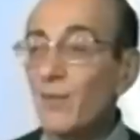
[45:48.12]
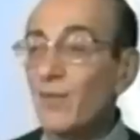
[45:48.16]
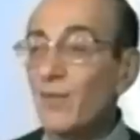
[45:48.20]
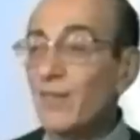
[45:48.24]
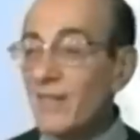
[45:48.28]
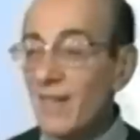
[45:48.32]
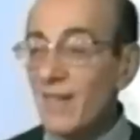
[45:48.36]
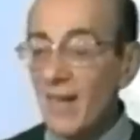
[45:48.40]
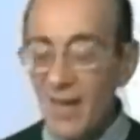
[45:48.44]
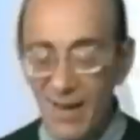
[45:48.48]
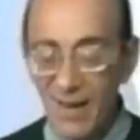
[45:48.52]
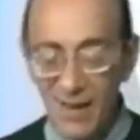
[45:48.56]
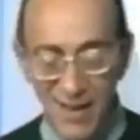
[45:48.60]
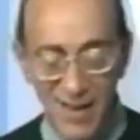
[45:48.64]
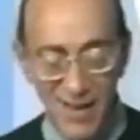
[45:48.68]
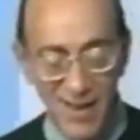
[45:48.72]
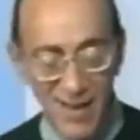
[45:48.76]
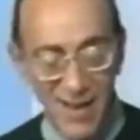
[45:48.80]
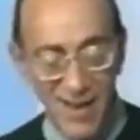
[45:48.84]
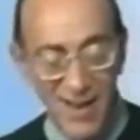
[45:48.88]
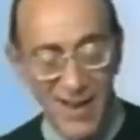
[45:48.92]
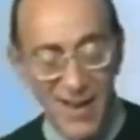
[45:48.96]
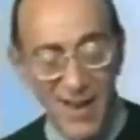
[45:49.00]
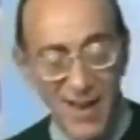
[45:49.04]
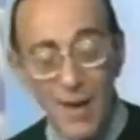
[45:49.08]
we're staying.
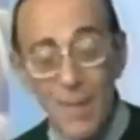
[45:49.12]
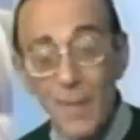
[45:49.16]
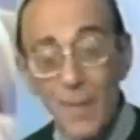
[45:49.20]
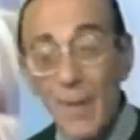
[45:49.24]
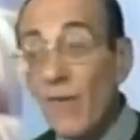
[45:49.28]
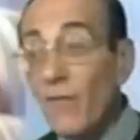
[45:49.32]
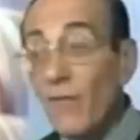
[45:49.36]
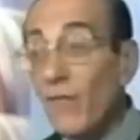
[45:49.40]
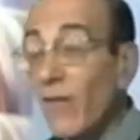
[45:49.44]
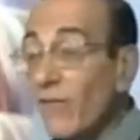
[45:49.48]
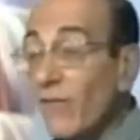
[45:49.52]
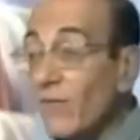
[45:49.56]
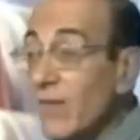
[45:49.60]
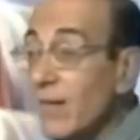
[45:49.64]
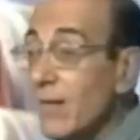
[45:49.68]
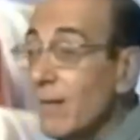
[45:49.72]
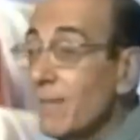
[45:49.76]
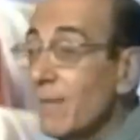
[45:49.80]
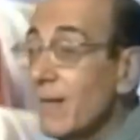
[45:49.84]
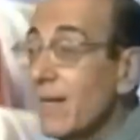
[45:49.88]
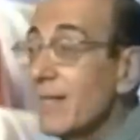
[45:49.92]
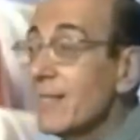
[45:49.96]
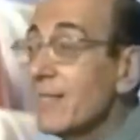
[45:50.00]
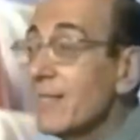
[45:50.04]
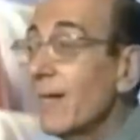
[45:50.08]
About
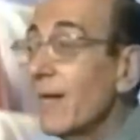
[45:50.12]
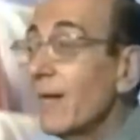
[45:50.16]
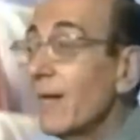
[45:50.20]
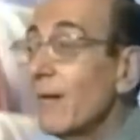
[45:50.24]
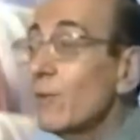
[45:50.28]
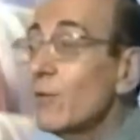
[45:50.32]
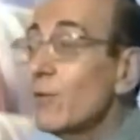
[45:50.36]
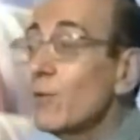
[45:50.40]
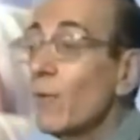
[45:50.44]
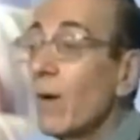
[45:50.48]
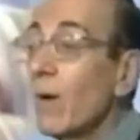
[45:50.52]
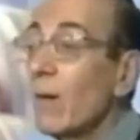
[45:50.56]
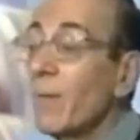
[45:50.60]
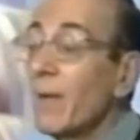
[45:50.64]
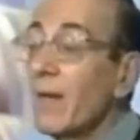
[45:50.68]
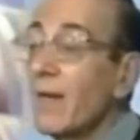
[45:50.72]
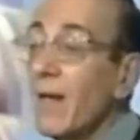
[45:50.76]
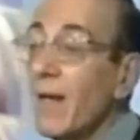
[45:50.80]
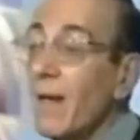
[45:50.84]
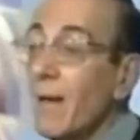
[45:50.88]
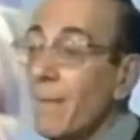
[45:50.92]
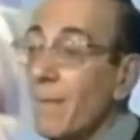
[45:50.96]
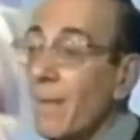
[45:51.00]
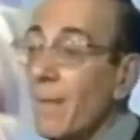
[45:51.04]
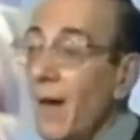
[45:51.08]
15 minutes later, Swami
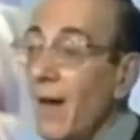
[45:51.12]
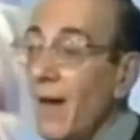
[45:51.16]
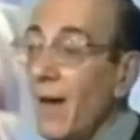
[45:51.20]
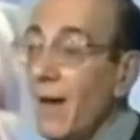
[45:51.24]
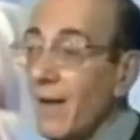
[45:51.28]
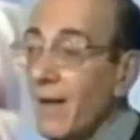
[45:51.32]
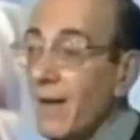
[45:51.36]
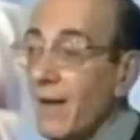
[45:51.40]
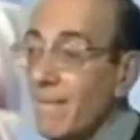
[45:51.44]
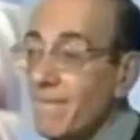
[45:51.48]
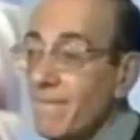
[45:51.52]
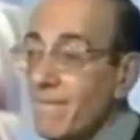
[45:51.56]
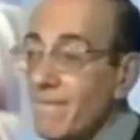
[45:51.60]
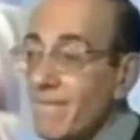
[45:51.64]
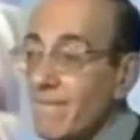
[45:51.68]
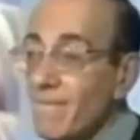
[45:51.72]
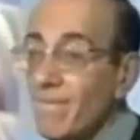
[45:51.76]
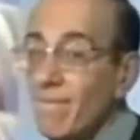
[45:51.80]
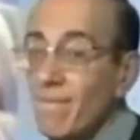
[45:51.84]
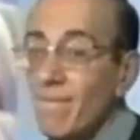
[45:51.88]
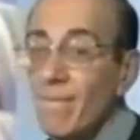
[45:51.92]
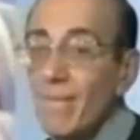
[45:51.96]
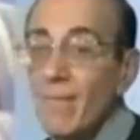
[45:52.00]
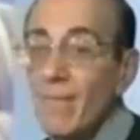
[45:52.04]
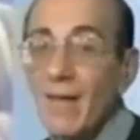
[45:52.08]
came back
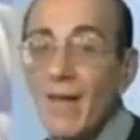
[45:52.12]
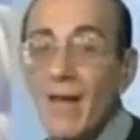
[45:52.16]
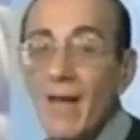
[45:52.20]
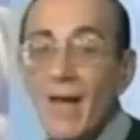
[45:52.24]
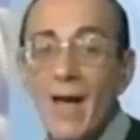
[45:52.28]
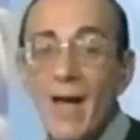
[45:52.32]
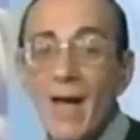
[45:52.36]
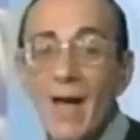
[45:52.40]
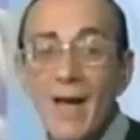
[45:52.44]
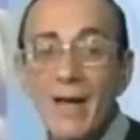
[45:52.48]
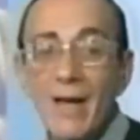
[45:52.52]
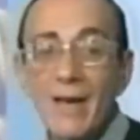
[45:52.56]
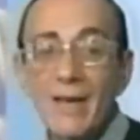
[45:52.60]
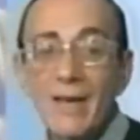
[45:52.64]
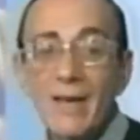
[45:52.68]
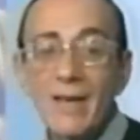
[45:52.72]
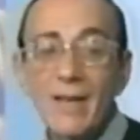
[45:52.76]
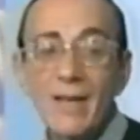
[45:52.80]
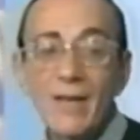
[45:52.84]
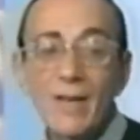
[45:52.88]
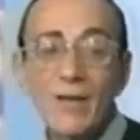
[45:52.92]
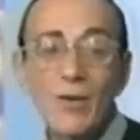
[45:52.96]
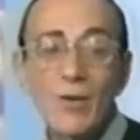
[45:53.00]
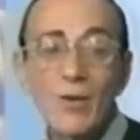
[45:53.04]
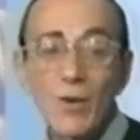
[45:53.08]
and
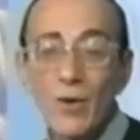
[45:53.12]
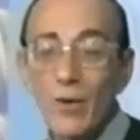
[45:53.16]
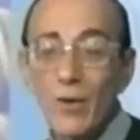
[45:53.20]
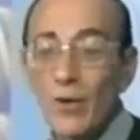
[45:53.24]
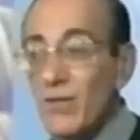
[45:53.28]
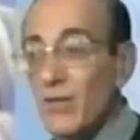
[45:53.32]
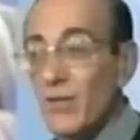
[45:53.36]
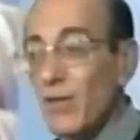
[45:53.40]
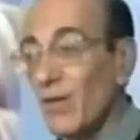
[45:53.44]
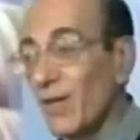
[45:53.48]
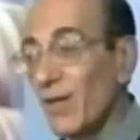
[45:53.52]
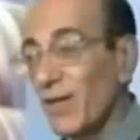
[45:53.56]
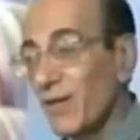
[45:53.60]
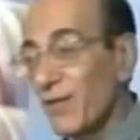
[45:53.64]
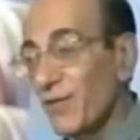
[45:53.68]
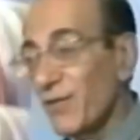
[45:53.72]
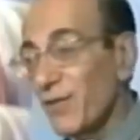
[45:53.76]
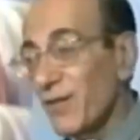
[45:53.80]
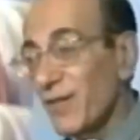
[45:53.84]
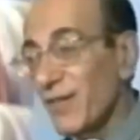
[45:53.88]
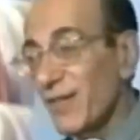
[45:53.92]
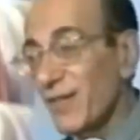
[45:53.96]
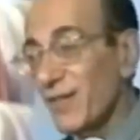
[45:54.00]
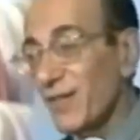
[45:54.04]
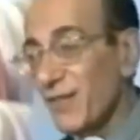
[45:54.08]
he called us all in
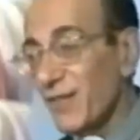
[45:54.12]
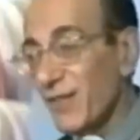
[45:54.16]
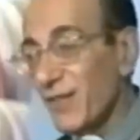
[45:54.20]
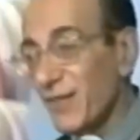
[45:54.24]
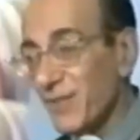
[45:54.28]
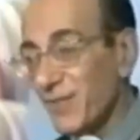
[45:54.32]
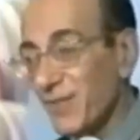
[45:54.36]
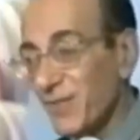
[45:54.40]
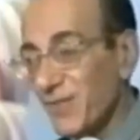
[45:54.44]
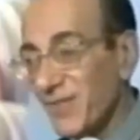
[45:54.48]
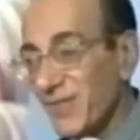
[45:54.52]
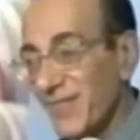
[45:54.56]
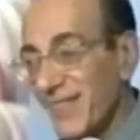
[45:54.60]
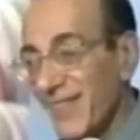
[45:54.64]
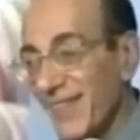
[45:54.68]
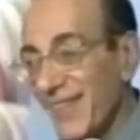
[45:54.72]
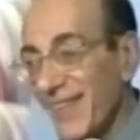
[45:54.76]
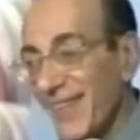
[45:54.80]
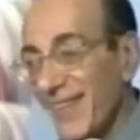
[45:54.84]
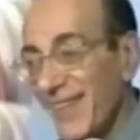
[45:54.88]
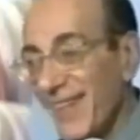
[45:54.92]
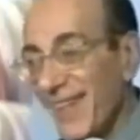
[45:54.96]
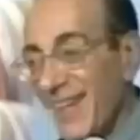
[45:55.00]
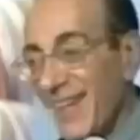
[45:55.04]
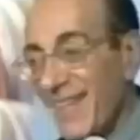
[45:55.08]
for an interview
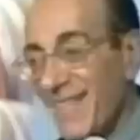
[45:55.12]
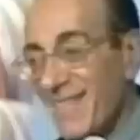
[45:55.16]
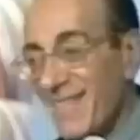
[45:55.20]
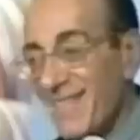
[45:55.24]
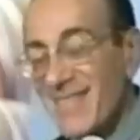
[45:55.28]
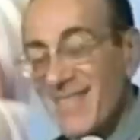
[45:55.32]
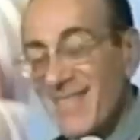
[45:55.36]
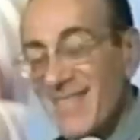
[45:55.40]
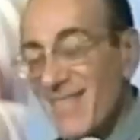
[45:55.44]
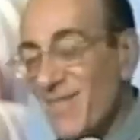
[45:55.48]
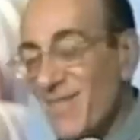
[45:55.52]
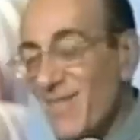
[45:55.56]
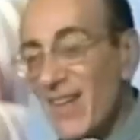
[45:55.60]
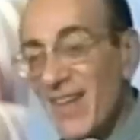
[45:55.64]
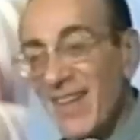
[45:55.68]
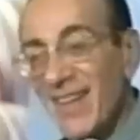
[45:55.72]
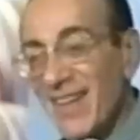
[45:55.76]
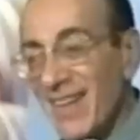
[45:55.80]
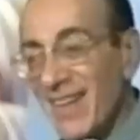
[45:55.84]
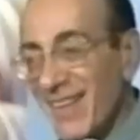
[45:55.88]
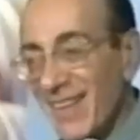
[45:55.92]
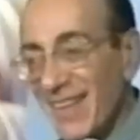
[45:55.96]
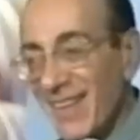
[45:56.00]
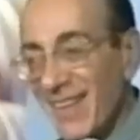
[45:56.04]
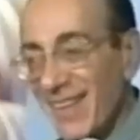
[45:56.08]
mm.
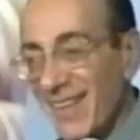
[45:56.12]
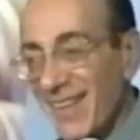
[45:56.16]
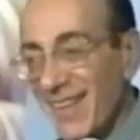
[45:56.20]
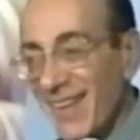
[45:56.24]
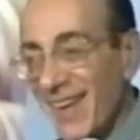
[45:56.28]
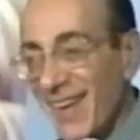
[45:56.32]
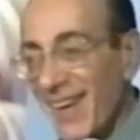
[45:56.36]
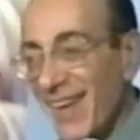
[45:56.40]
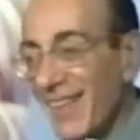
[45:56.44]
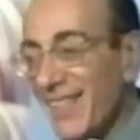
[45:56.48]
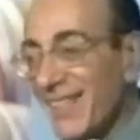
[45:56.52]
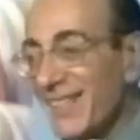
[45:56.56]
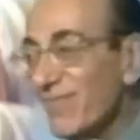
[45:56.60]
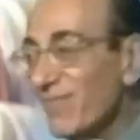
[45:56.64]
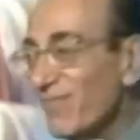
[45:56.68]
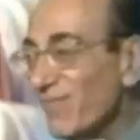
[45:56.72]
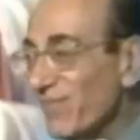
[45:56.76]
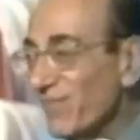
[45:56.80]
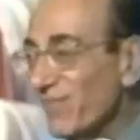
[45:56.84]
immediately. And